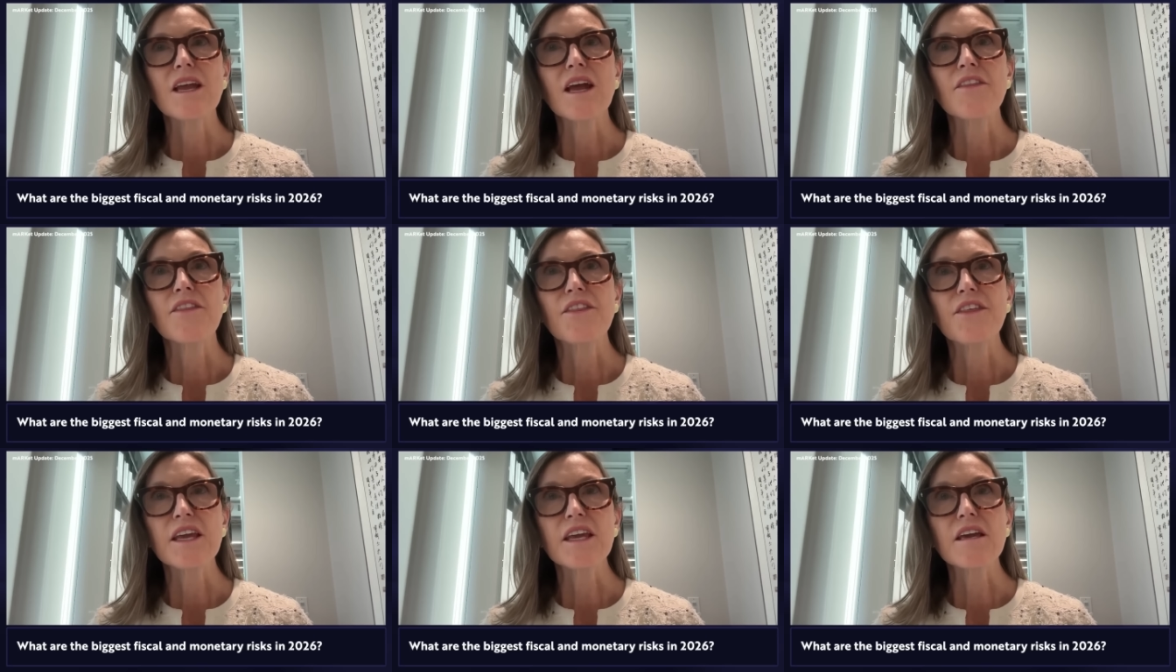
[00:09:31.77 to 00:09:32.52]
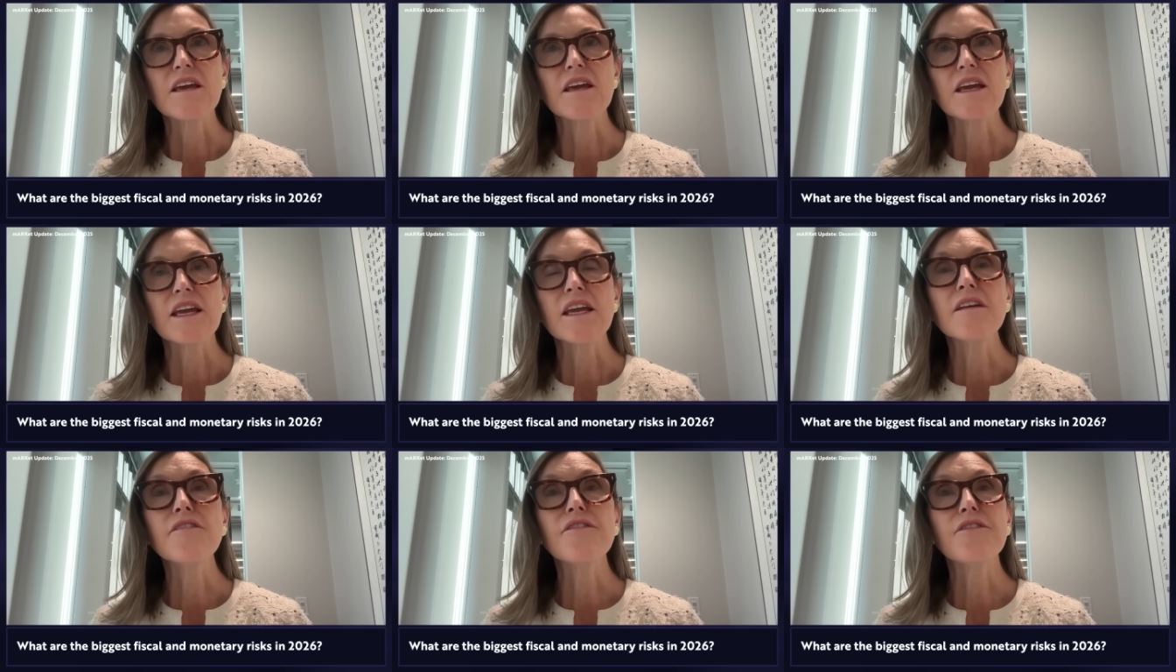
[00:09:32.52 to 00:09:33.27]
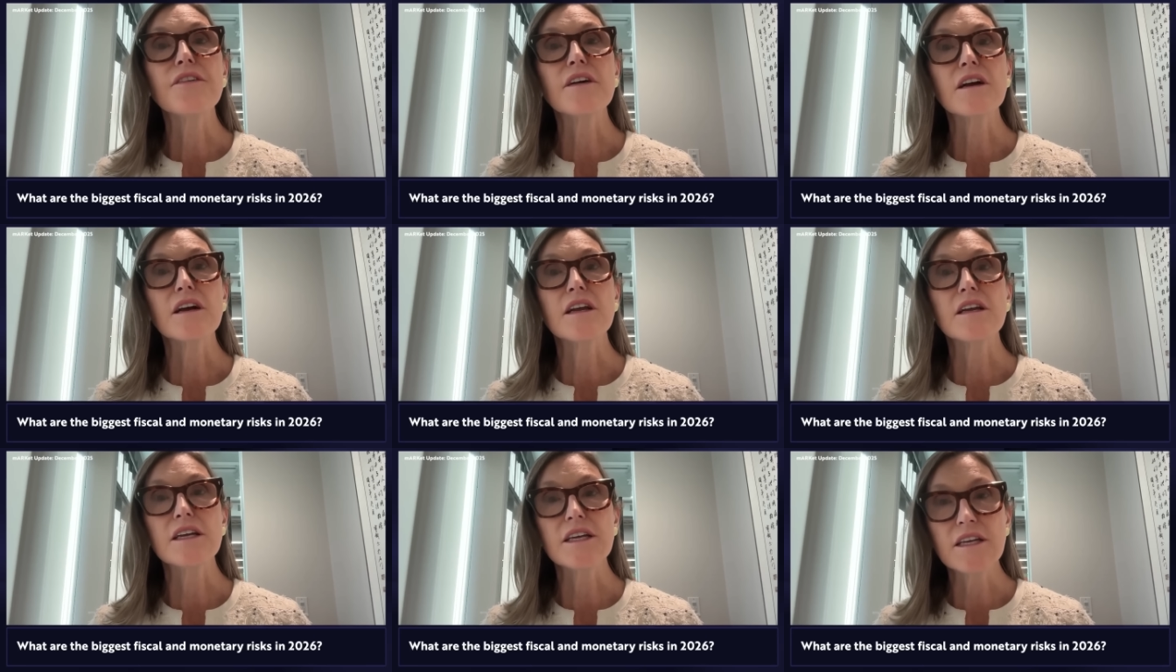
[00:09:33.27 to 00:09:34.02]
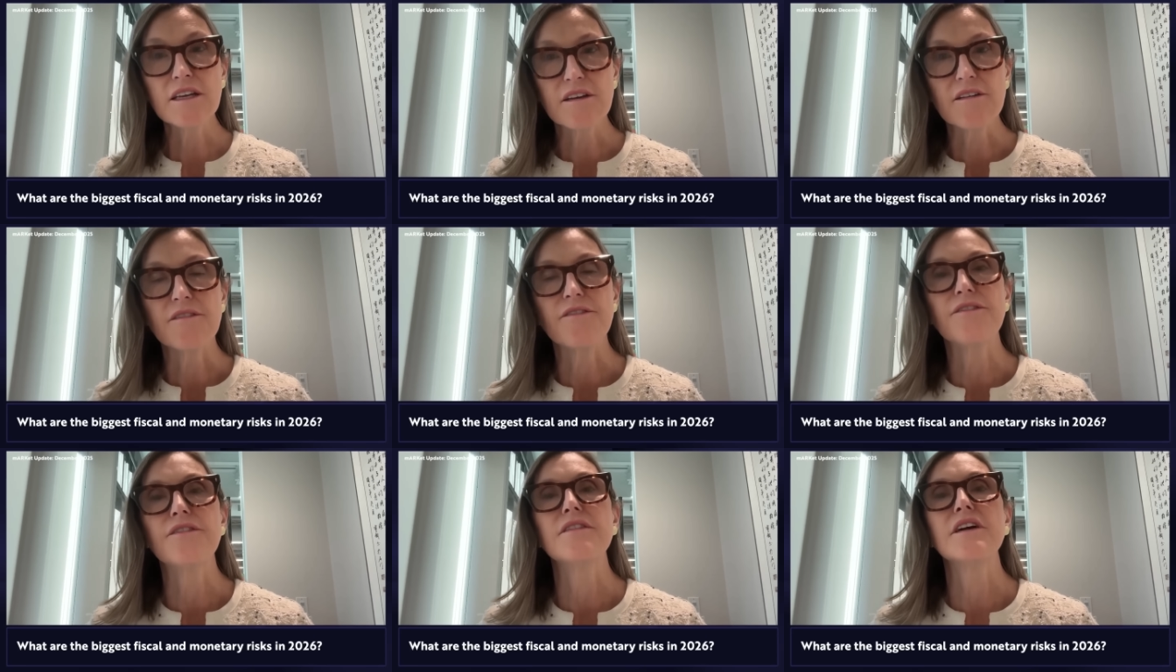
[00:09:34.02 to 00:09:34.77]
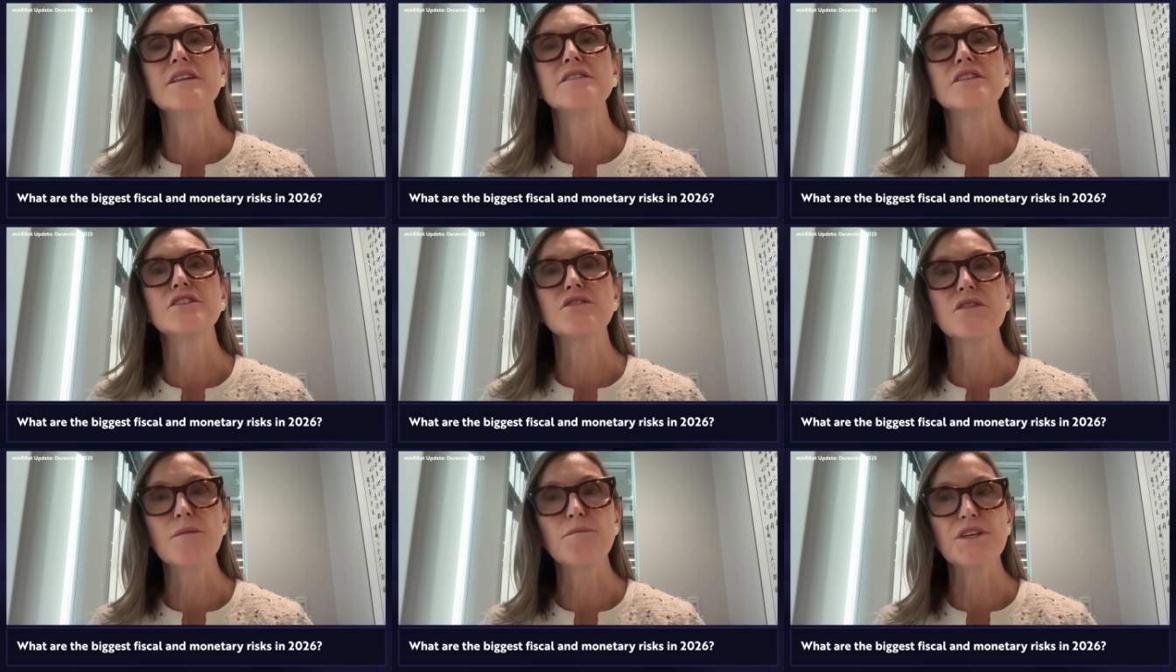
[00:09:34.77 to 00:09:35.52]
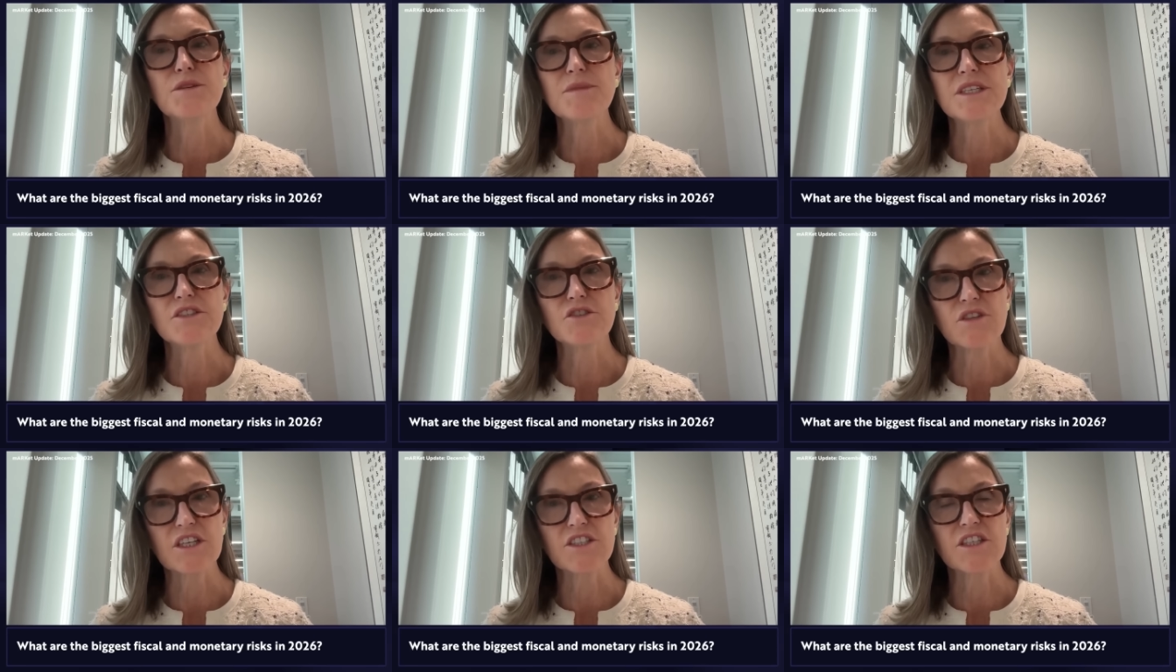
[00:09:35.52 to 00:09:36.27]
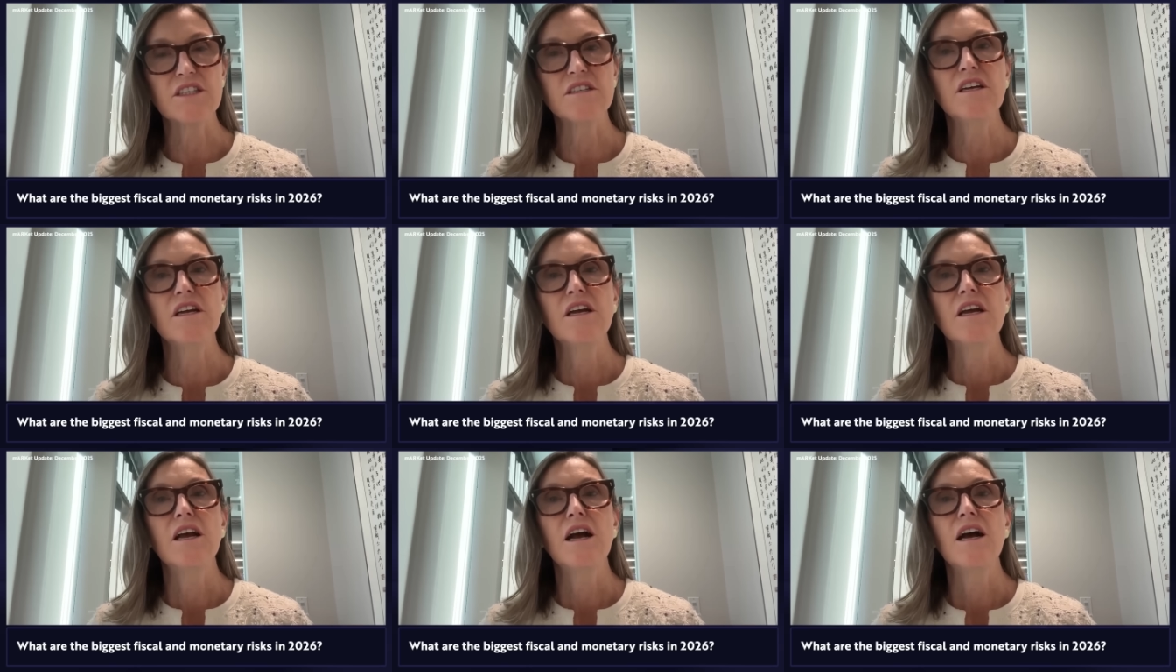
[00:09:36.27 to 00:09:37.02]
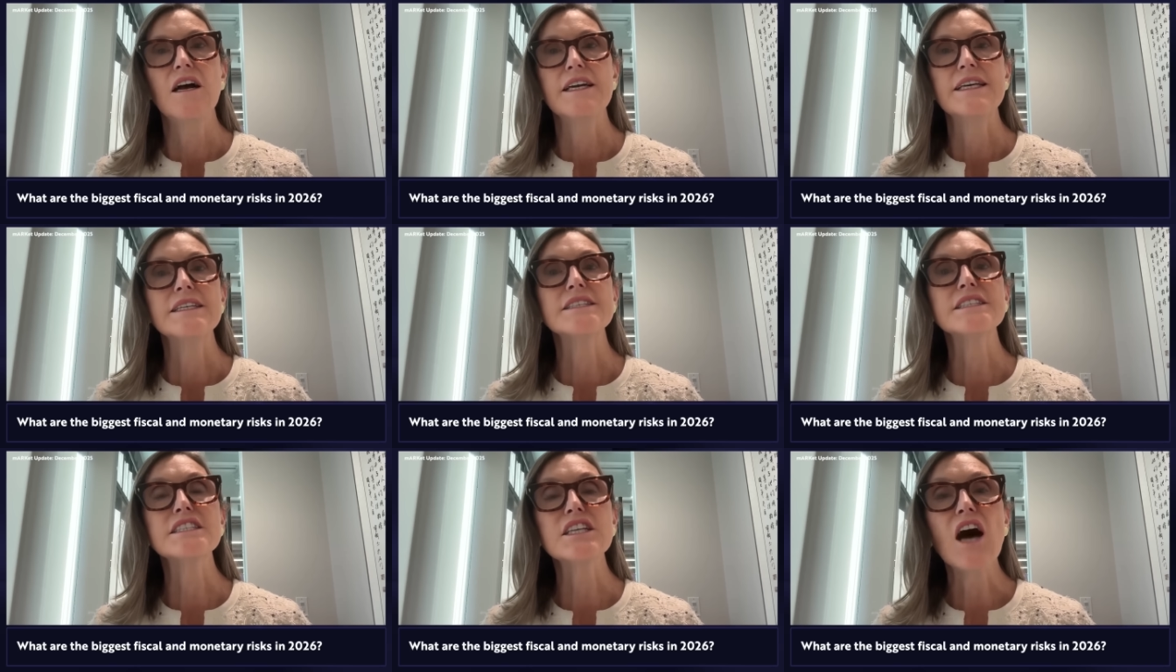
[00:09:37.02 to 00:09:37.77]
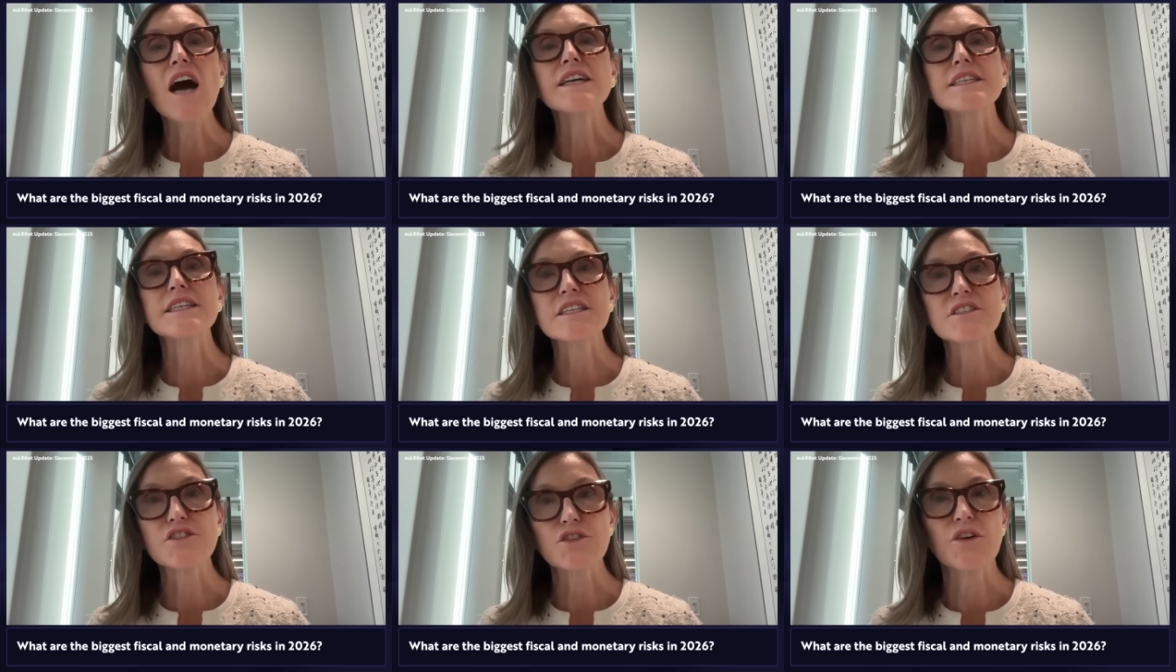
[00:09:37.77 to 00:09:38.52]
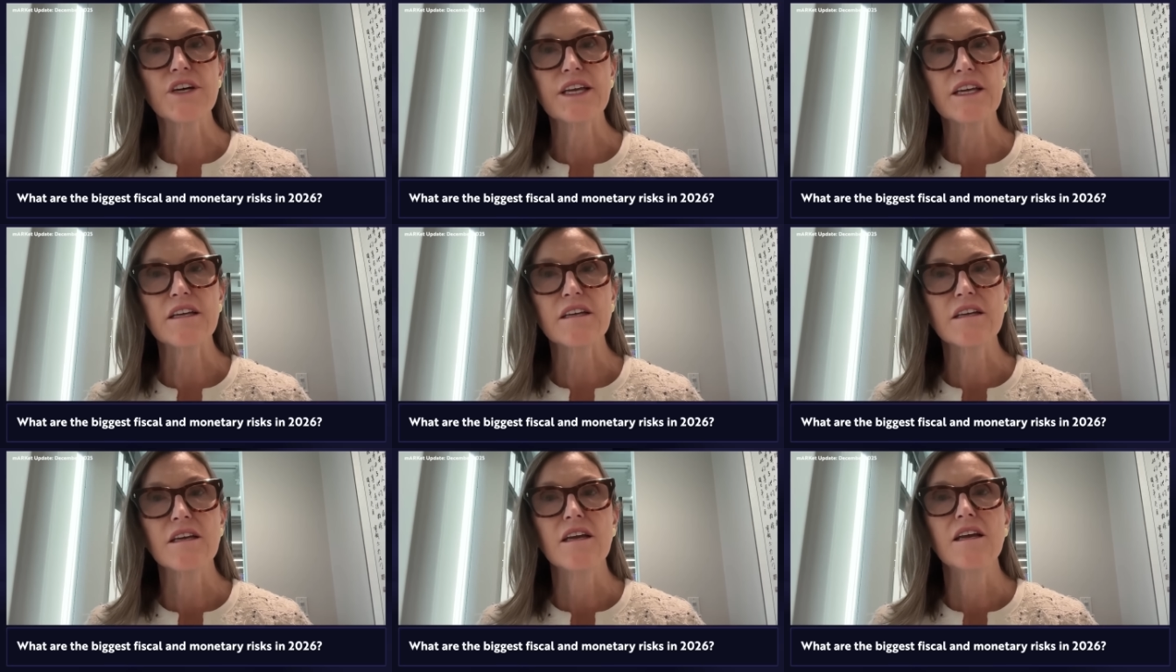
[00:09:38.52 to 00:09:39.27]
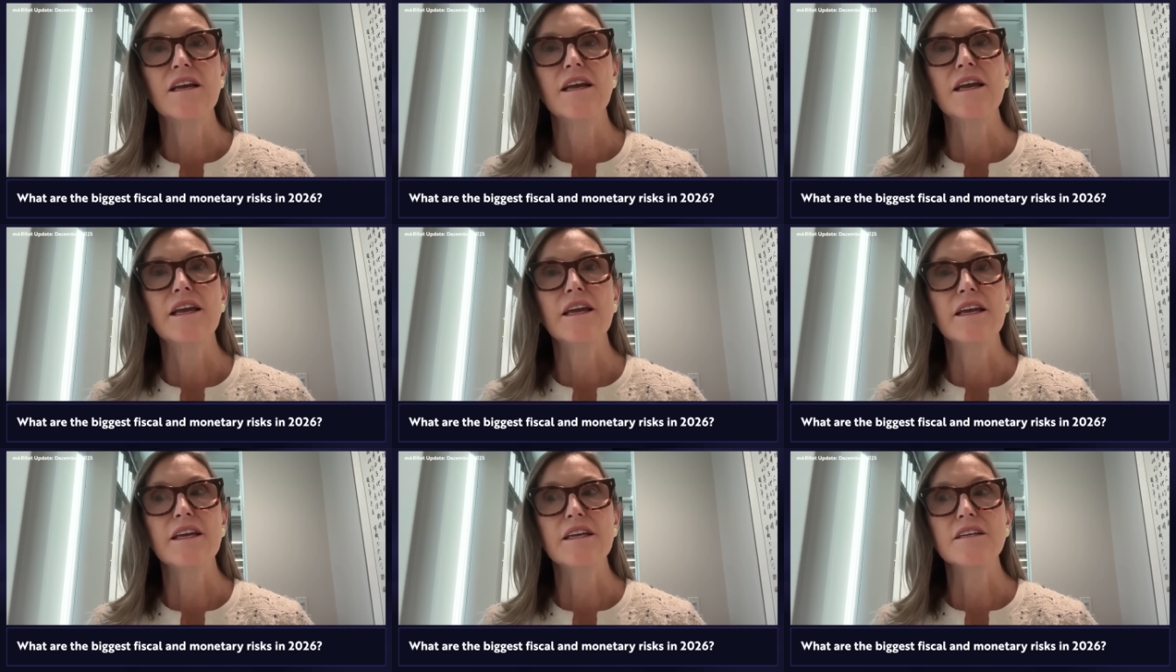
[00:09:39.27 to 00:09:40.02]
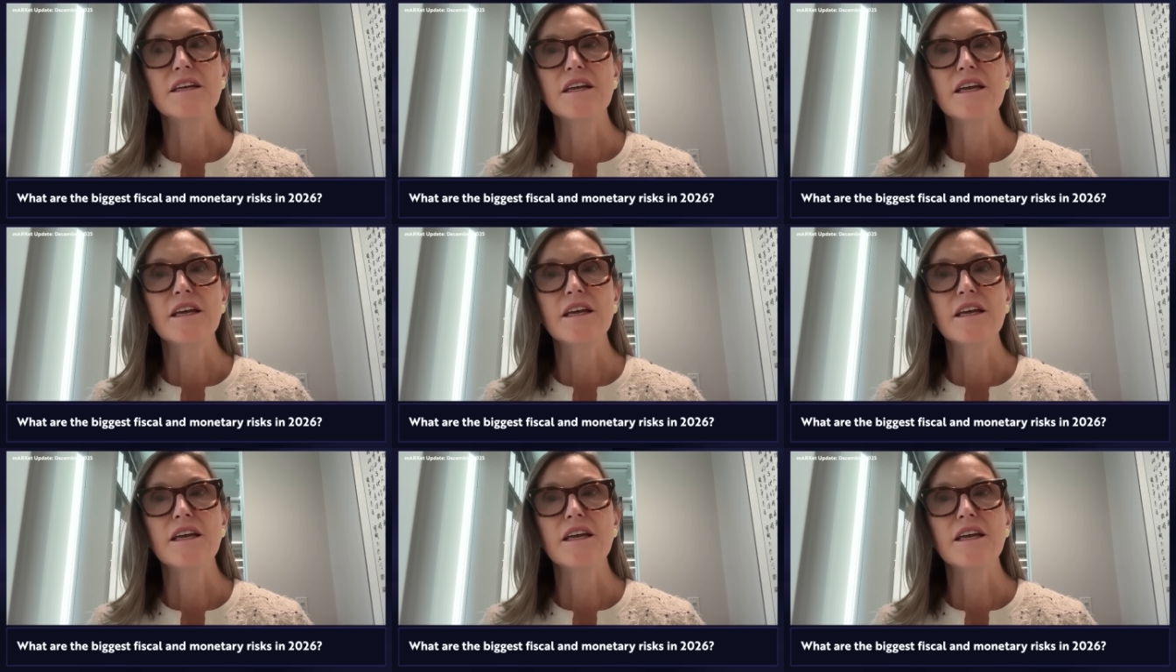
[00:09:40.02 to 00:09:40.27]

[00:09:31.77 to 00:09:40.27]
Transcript: I think if the Trump administration is not enjoying a